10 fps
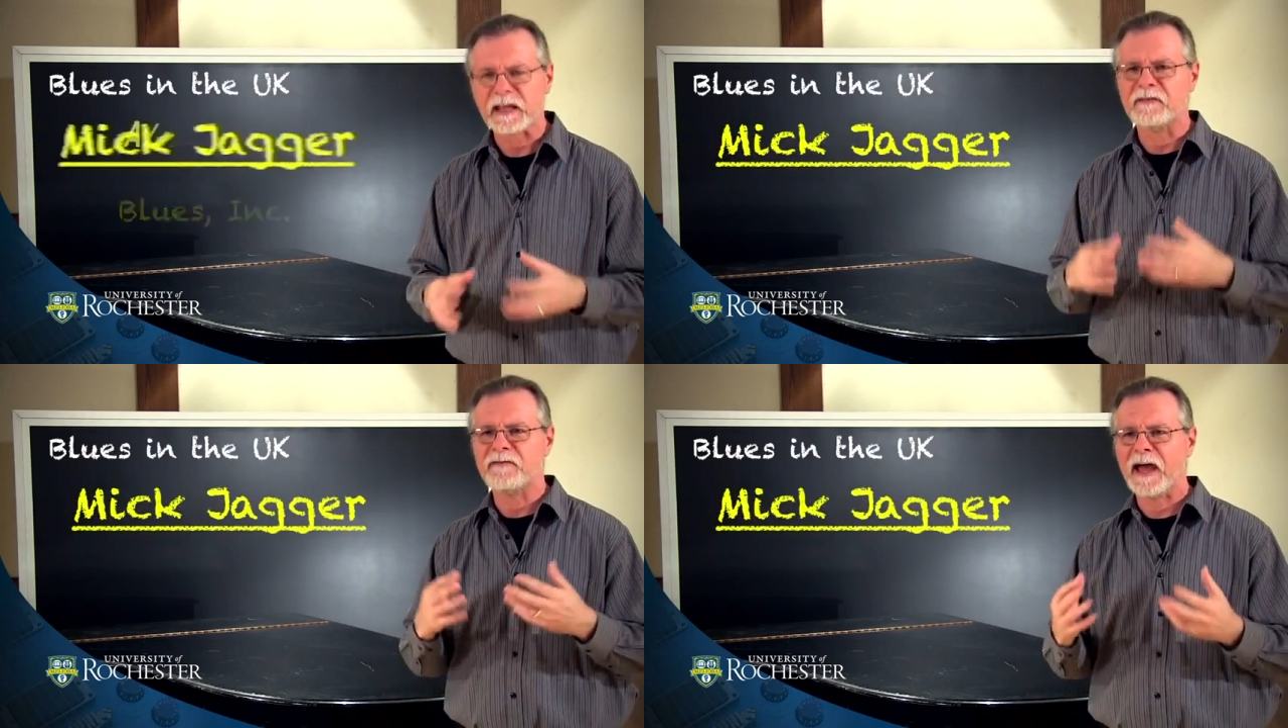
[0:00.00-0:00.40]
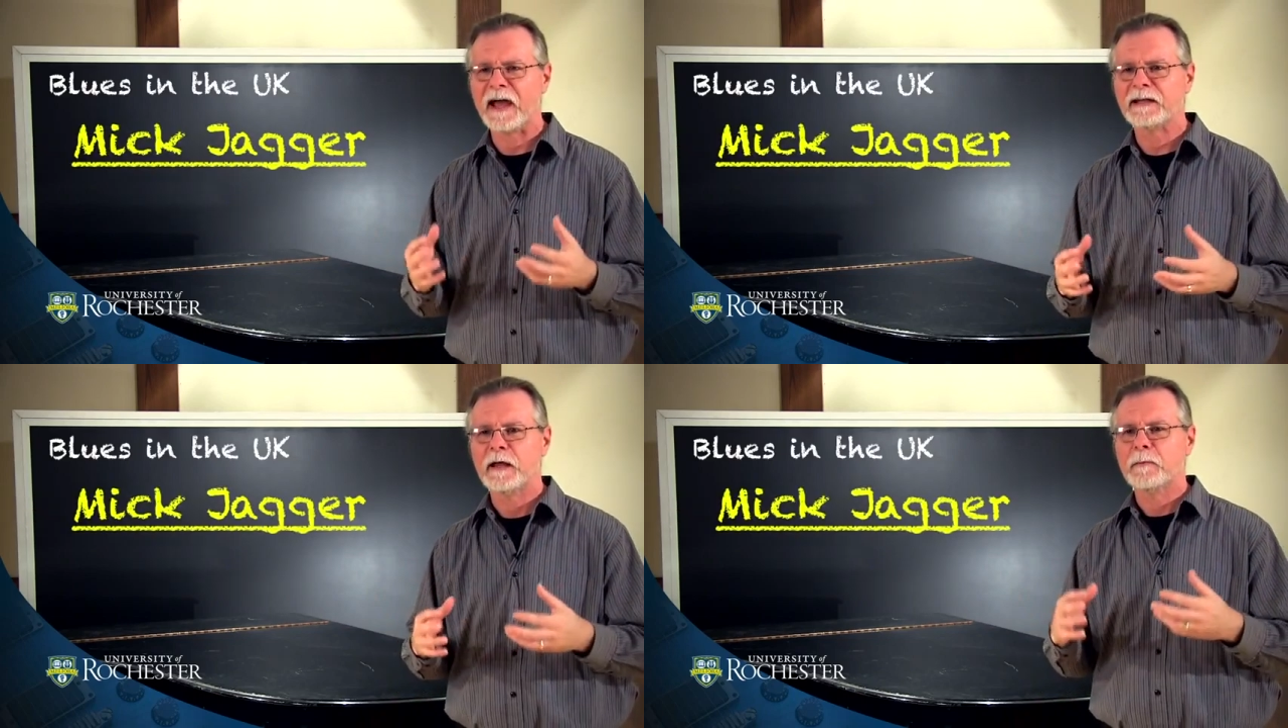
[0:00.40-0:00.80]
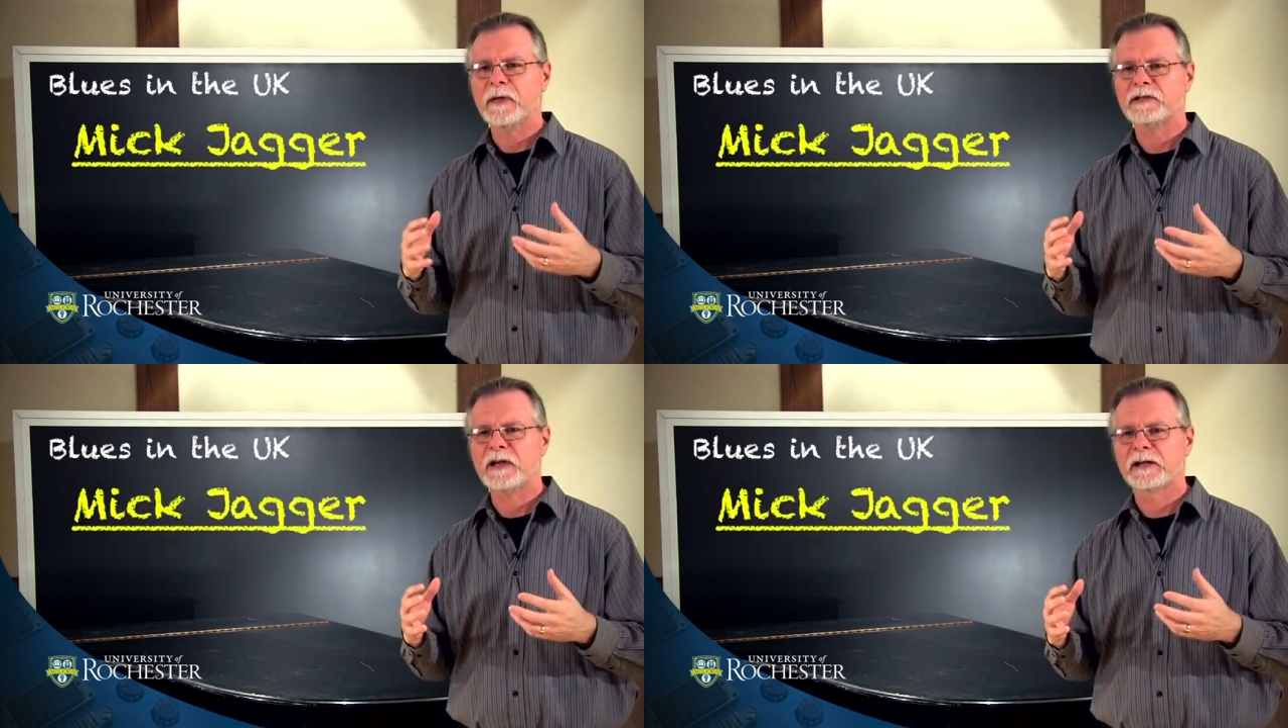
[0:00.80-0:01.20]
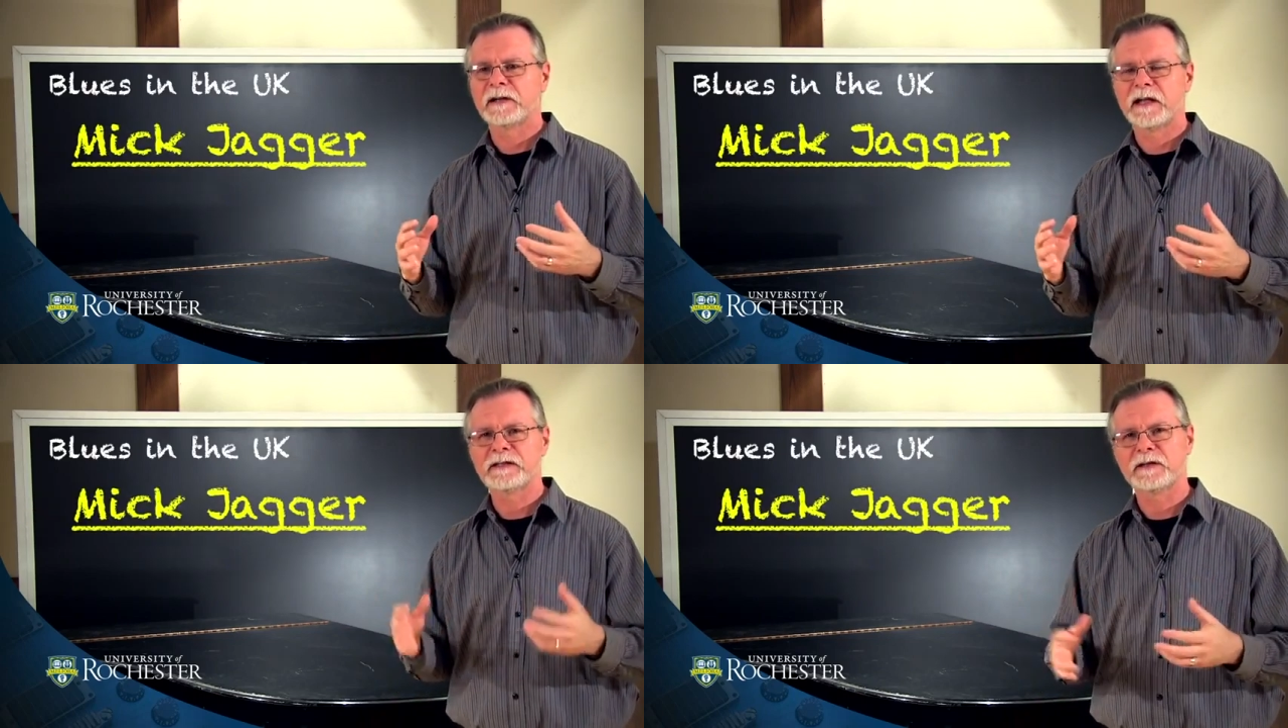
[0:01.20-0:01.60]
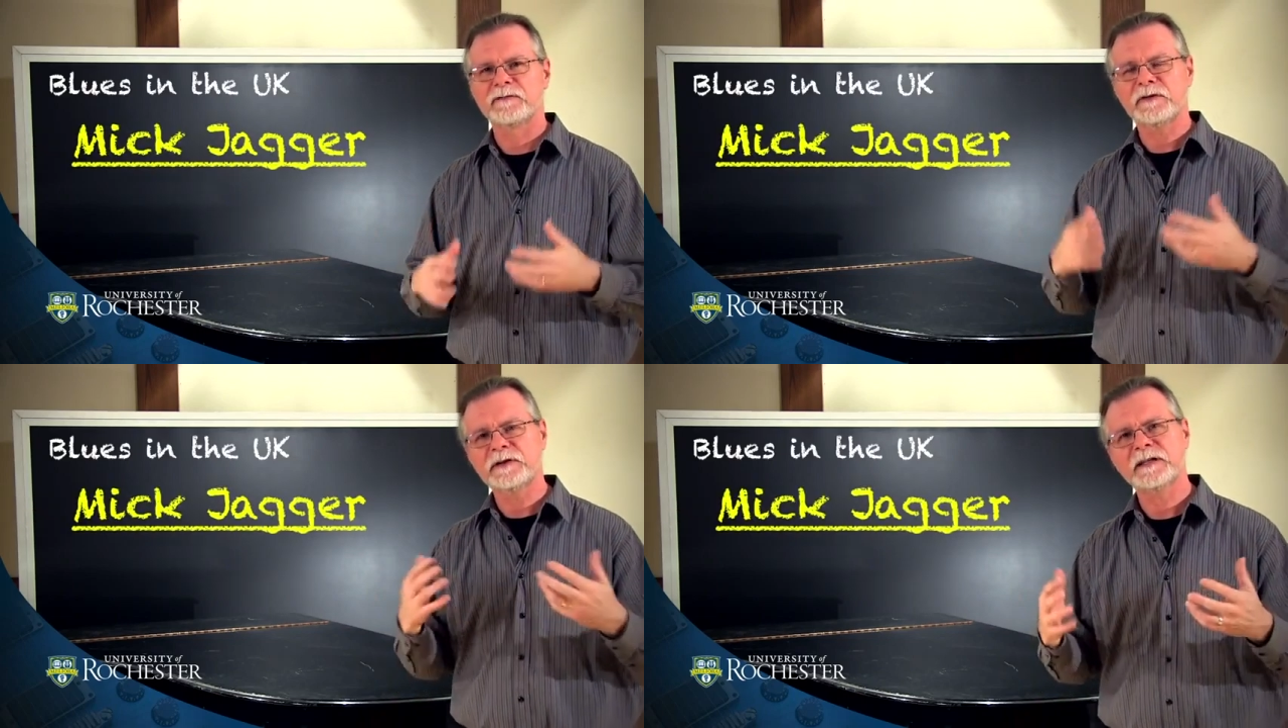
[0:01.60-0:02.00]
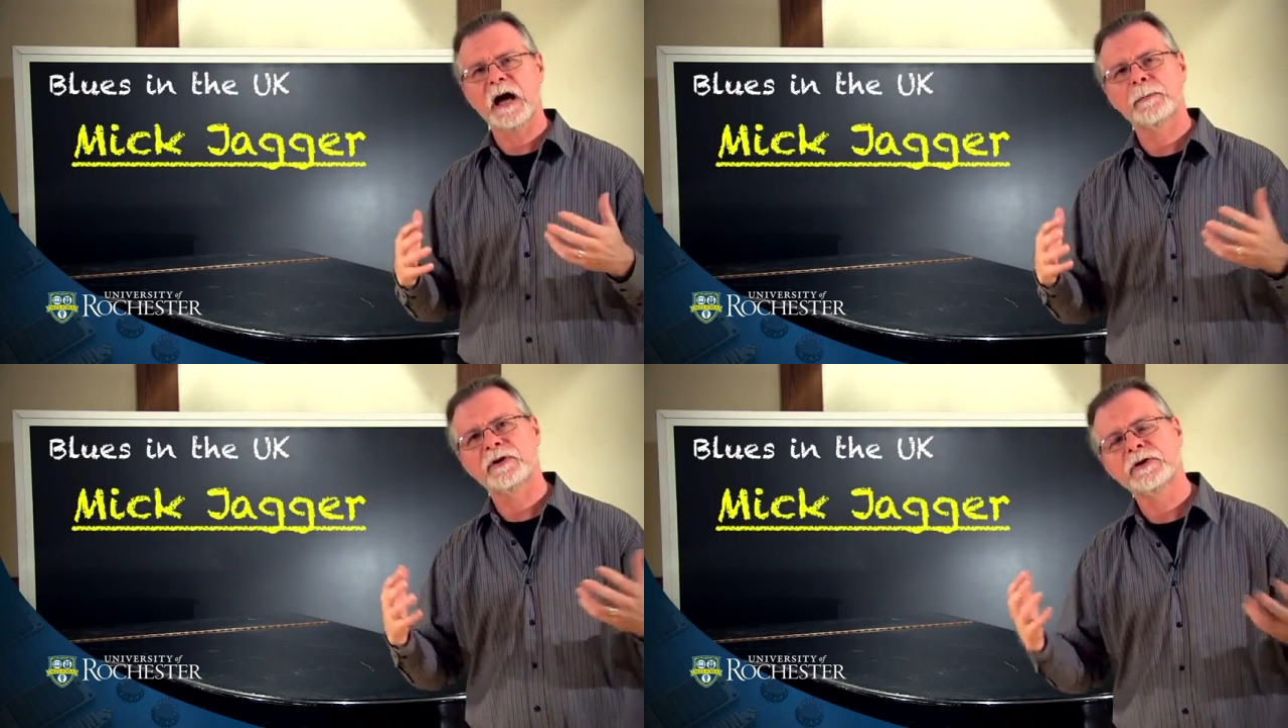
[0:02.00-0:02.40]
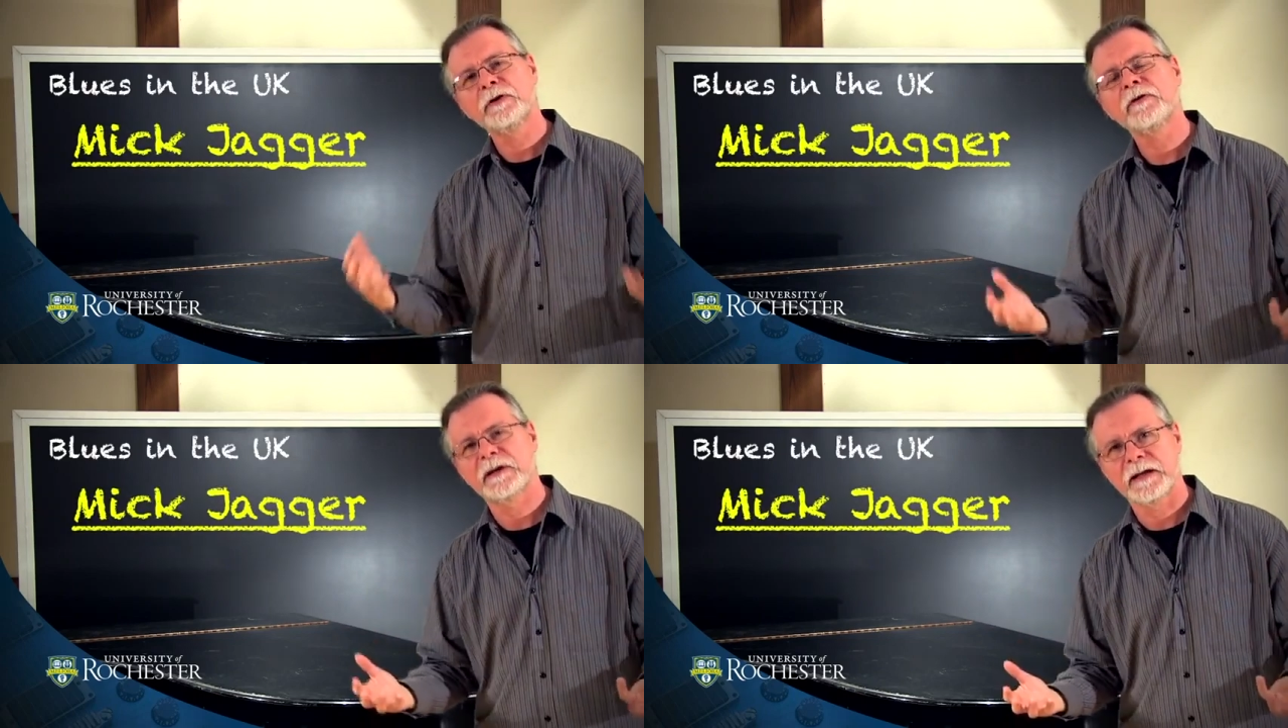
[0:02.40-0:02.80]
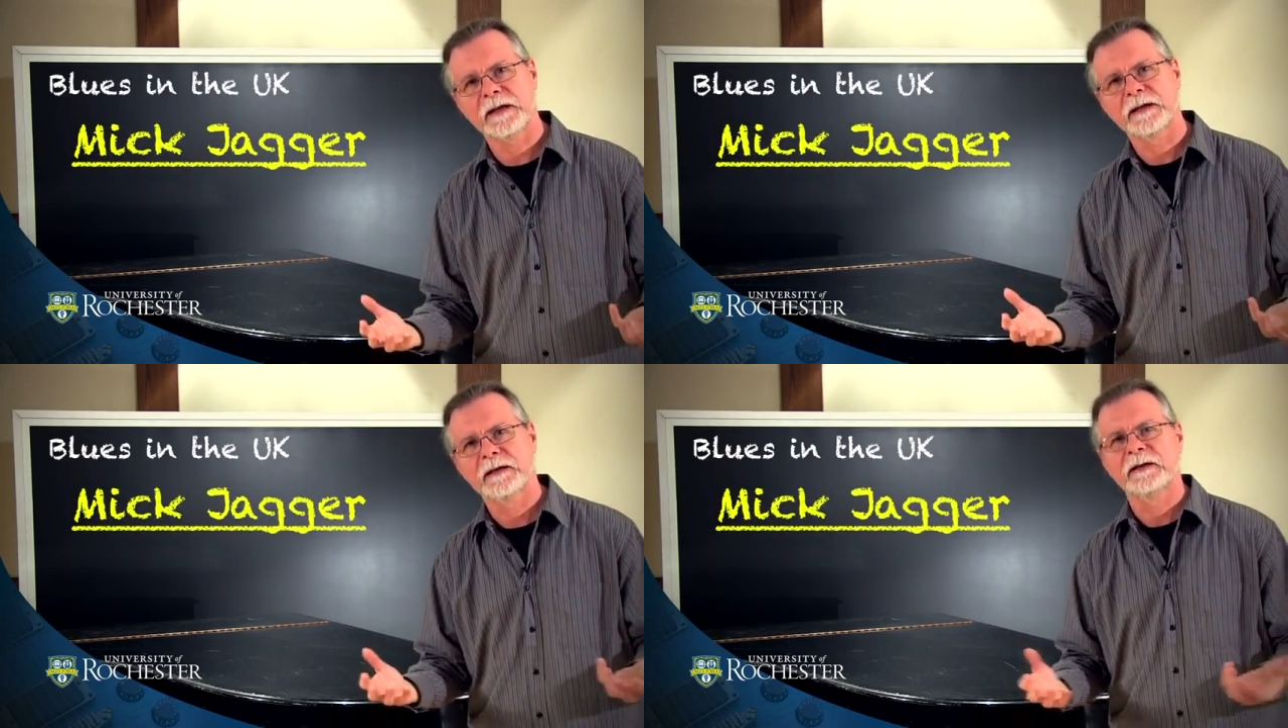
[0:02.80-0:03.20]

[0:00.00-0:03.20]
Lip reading: In fact, Mick Jagger gets his first opportunity